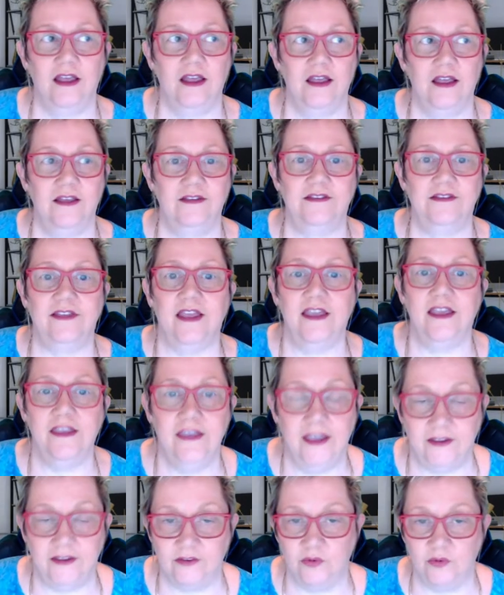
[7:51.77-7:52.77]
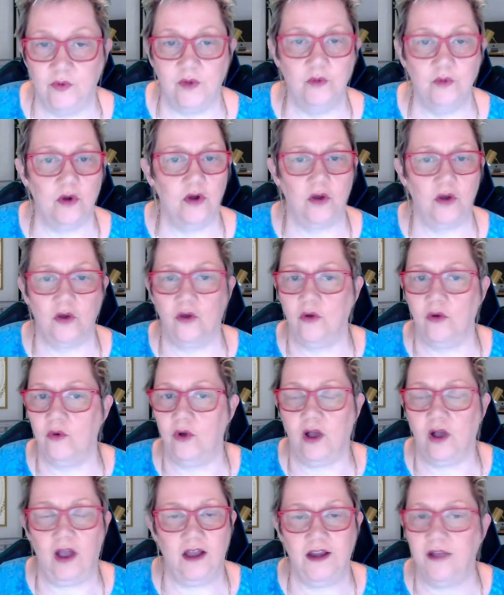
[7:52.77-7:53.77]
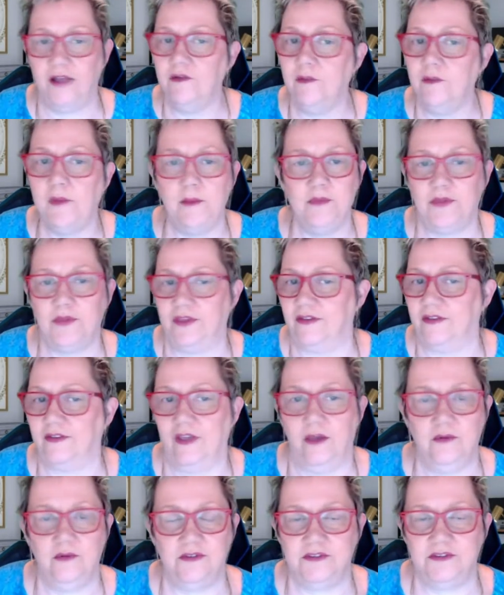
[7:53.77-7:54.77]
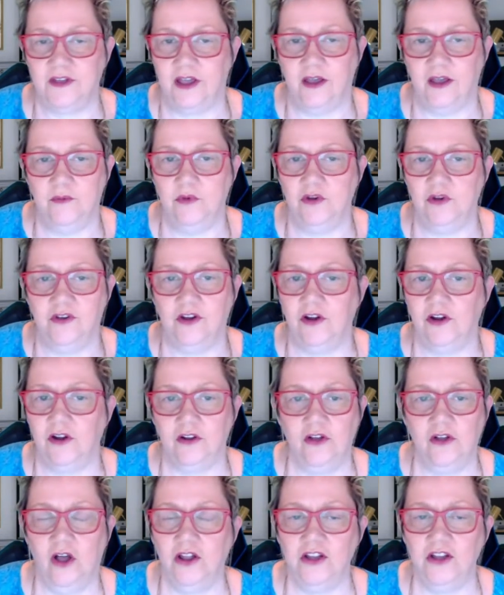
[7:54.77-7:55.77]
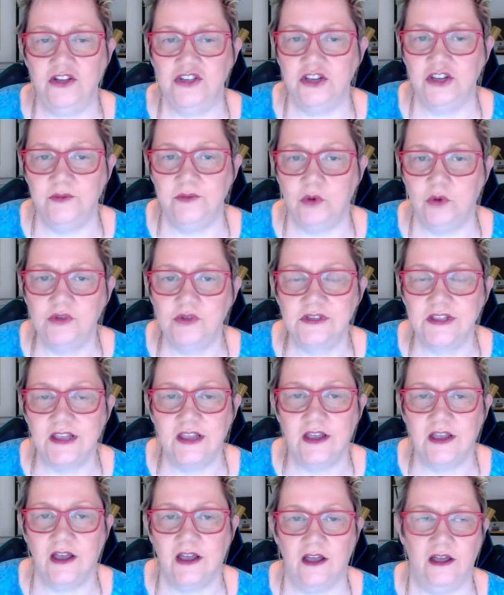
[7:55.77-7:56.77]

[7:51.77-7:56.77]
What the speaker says: saying yes. We were, and I remember this, I worked in oncology mostly.